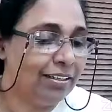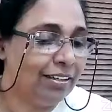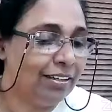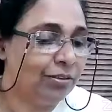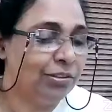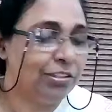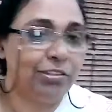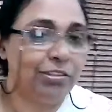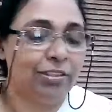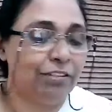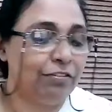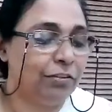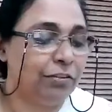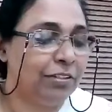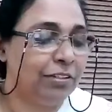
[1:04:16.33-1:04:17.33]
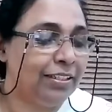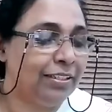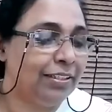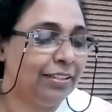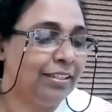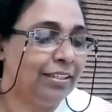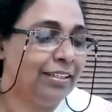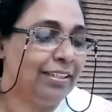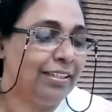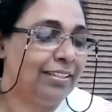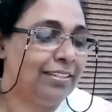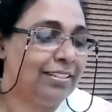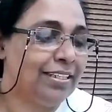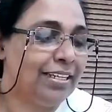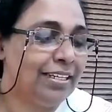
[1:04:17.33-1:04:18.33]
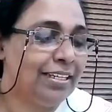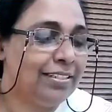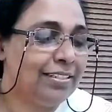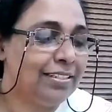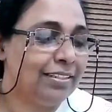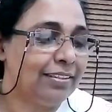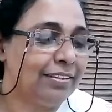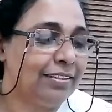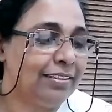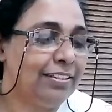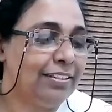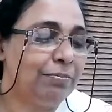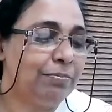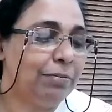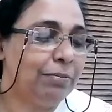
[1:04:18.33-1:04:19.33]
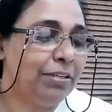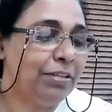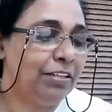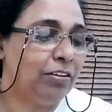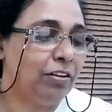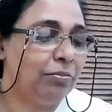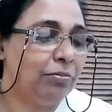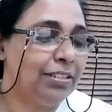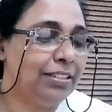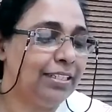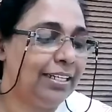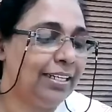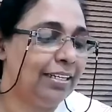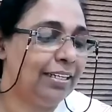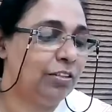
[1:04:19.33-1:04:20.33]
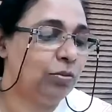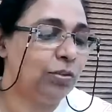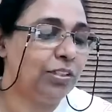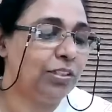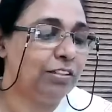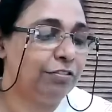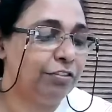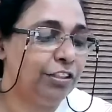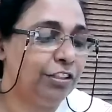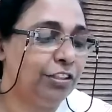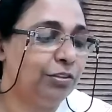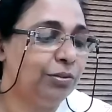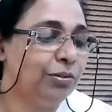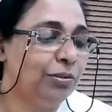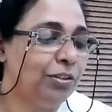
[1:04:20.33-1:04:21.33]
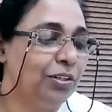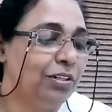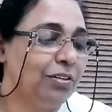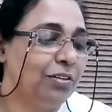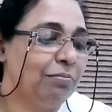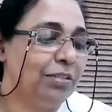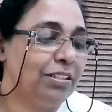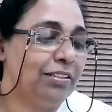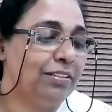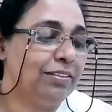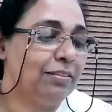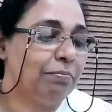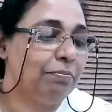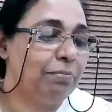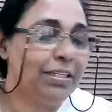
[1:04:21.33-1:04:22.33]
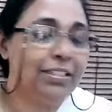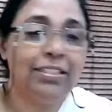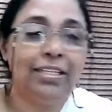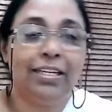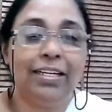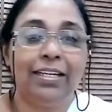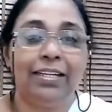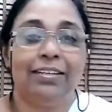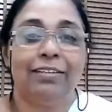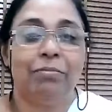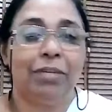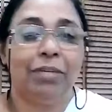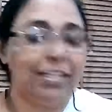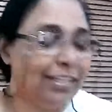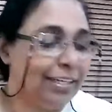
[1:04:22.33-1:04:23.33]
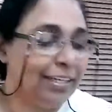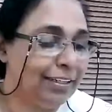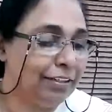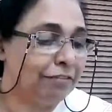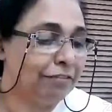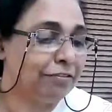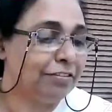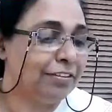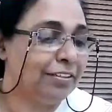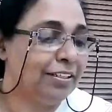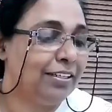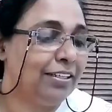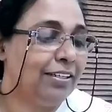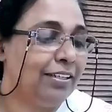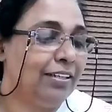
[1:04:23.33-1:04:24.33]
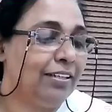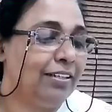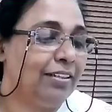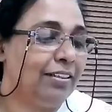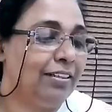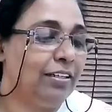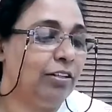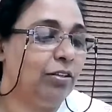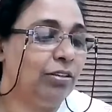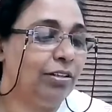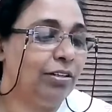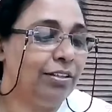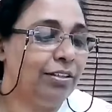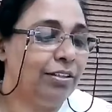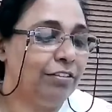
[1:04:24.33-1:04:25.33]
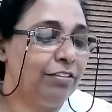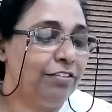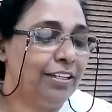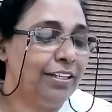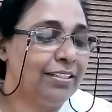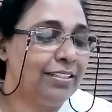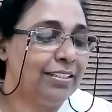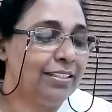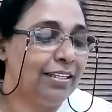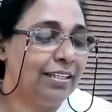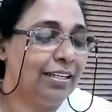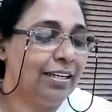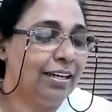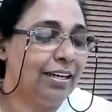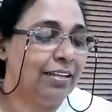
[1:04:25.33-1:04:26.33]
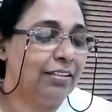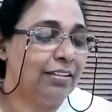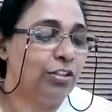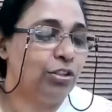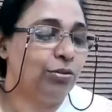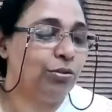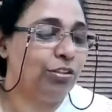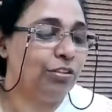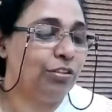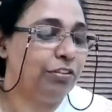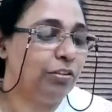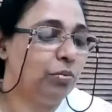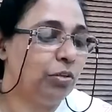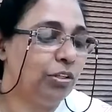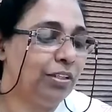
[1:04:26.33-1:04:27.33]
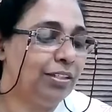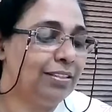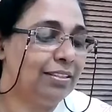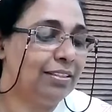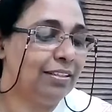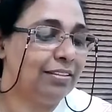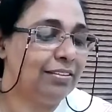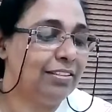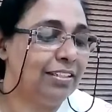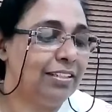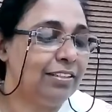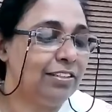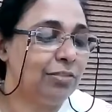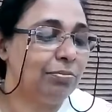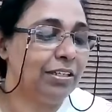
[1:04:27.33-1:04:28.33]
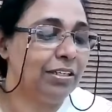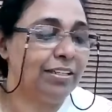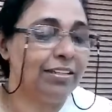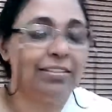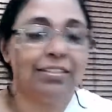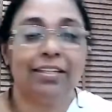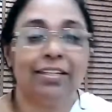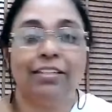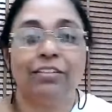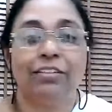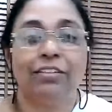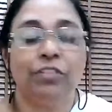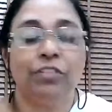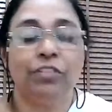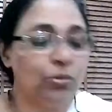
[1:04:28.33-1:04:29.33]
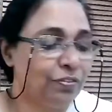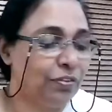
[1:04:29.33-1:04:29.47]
out to everybody. It says, this may be a normal day at work for you, but it is a big day in my life. The look on your face and the tone of your voice can change my entire view of